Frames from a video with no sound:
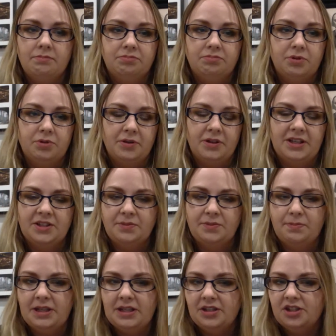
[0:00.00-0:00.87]
So these will
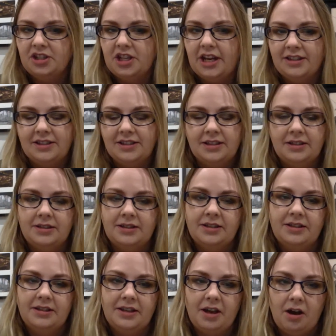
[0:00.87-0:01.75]
be injected
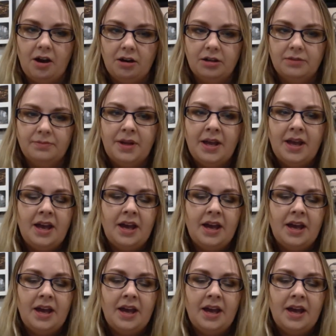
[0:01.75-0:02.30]
into the arm,